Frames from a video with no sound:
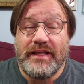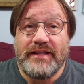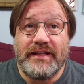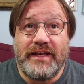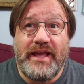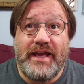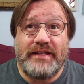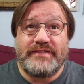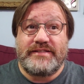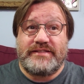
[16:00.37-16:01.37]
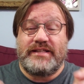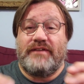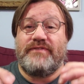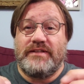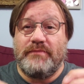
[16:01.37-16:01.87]
that had
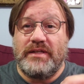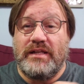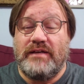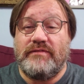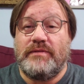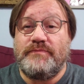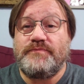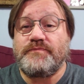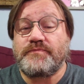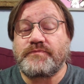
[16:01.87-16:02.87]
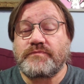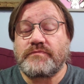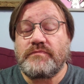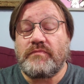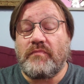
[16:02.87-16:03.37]
stuff in the middle of them,
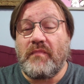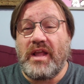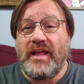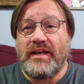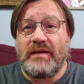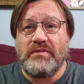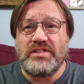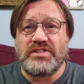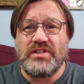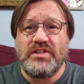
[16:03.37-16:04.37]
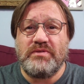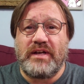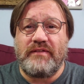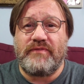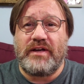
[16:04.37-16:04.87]
and I'm going to show you what
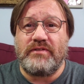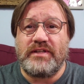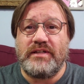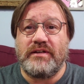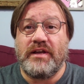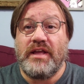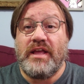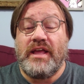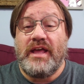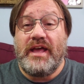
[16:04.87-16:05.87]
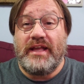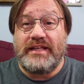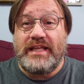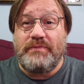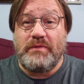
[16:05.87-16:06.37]
I found here. And
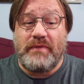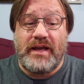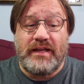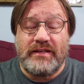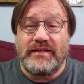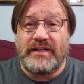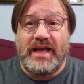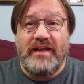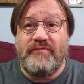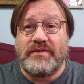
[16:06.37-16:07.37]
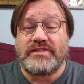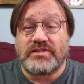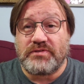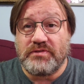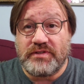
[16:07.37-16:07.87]
keep in mind that I've been
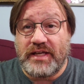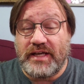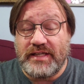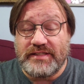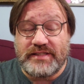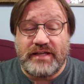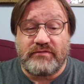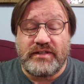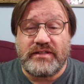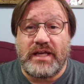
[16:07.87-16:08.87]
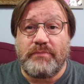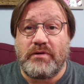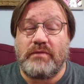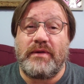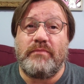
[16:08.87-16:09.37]
scrutinized every
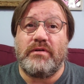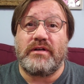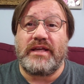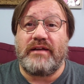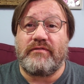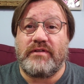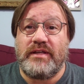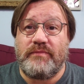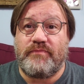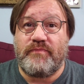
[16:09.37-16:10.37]
typo in my book, every